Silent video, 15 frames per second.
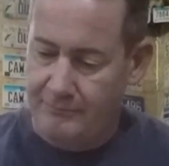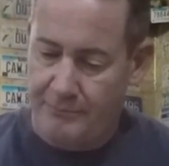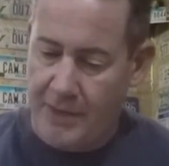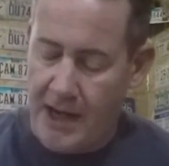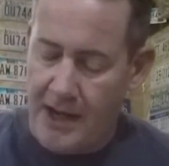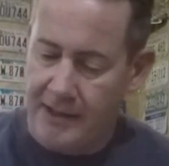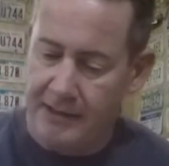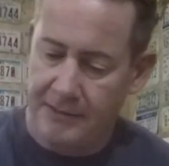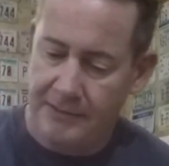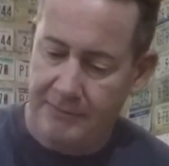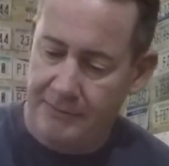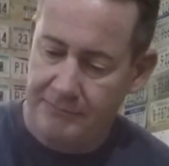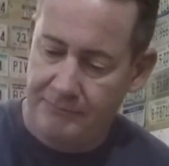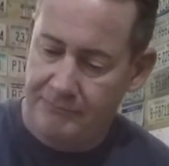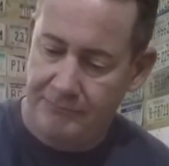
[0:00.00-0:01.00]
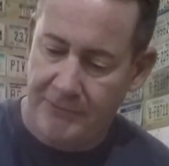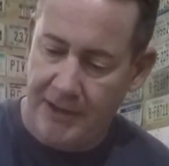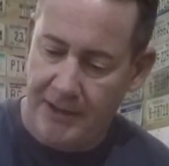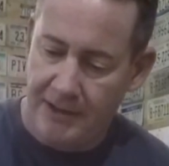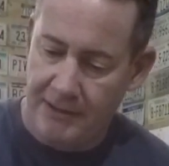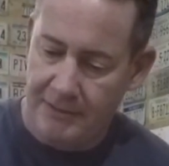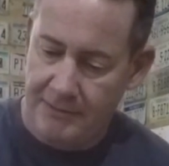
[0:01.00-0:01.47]
pocket
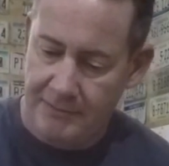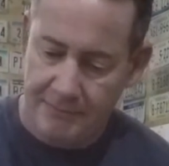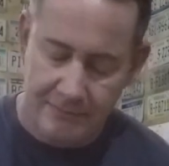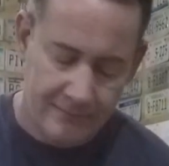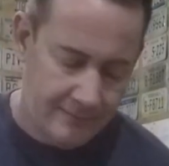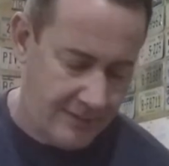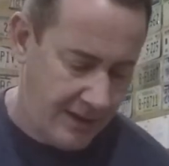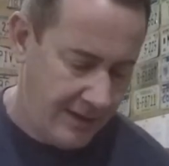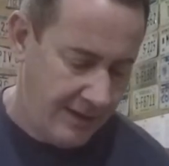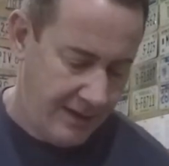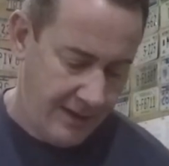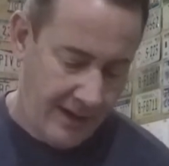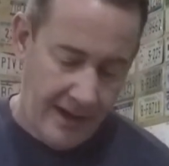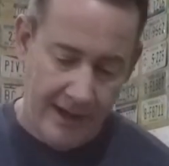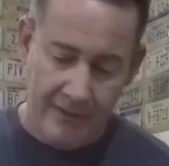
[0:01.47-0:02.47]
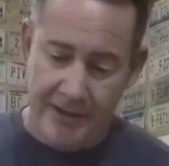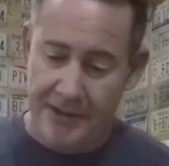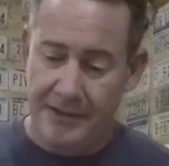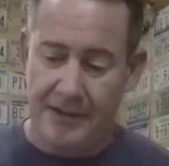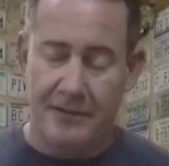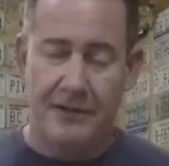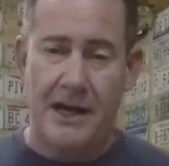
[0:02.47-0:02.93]
thing. Anyway,
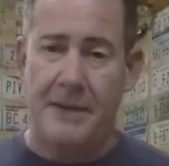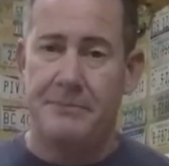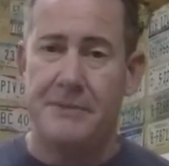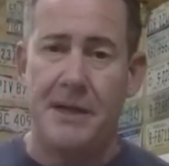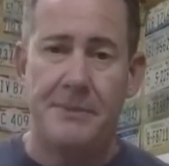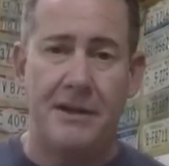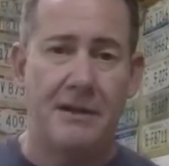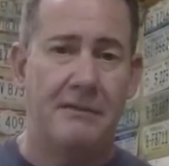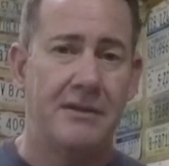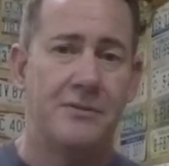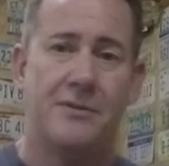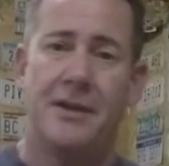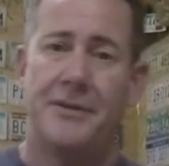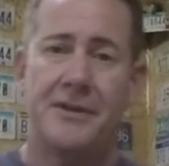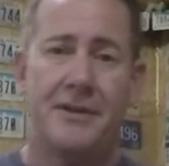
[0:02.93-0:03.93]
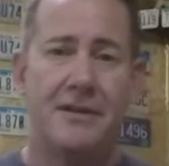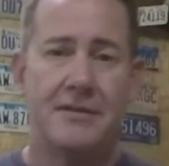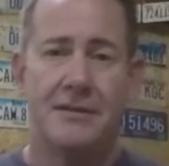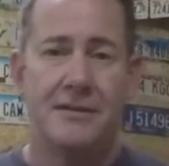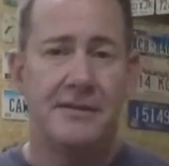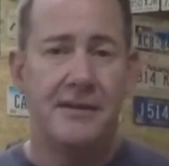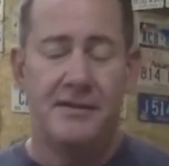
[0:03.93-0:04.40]
you can wrap them up however you want. They're all
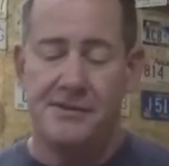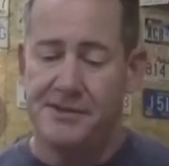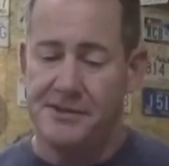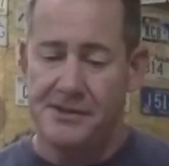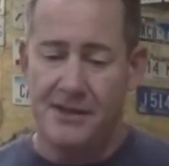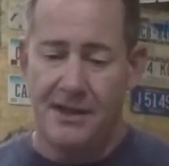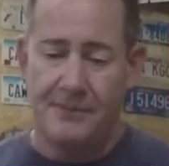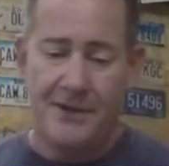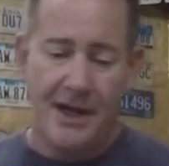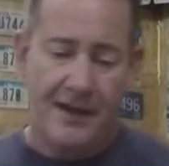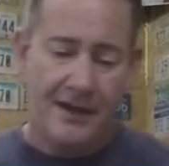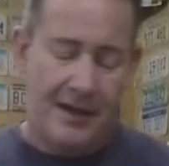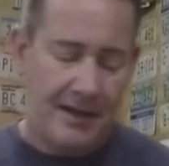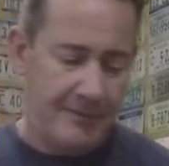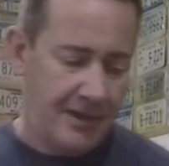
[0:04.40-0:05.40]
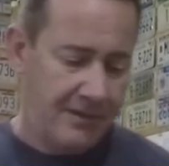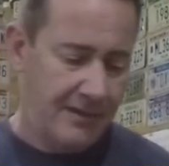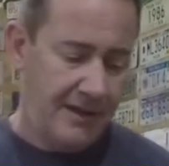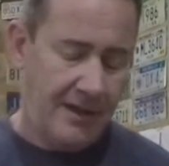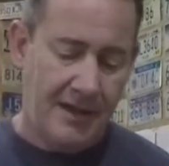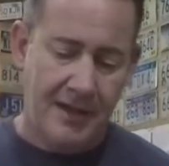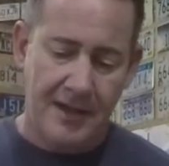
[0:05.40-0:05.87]
going to taste the same. I'm going to go
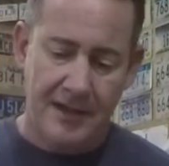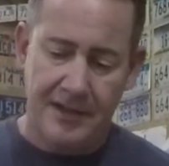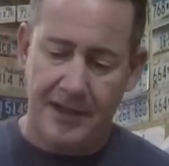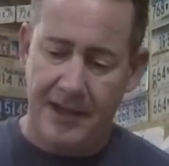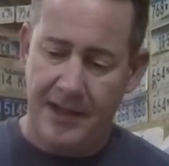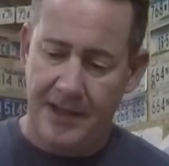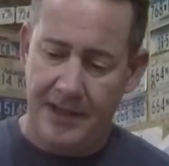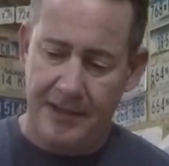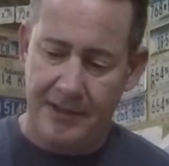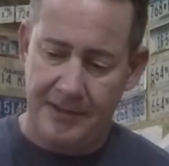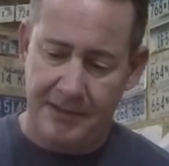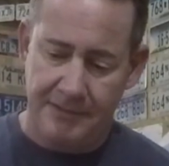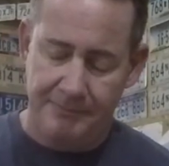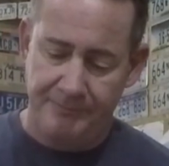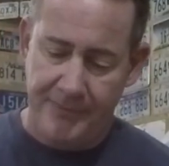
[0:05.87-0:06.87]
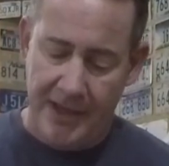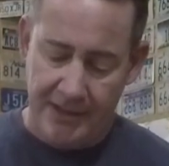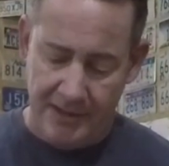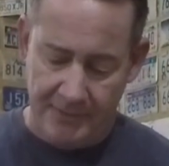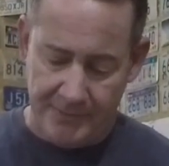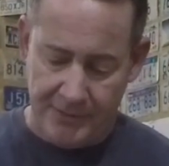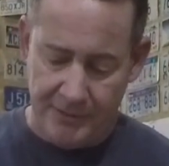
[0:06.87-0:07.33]
ahead and make
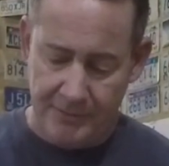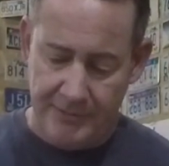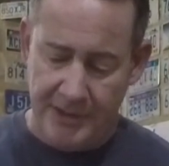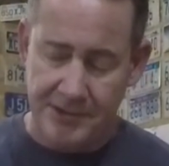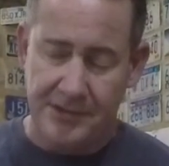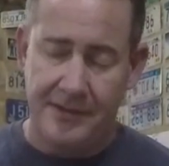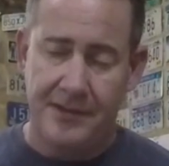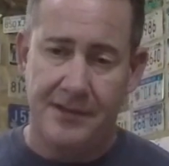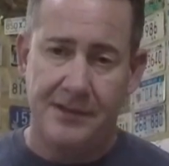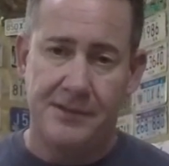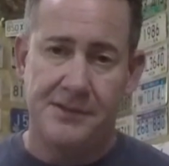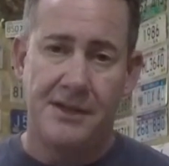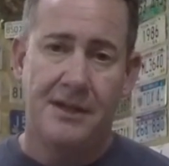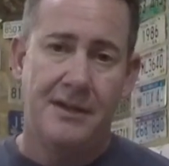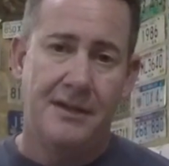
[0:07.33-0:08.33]
up a whole bunch of these,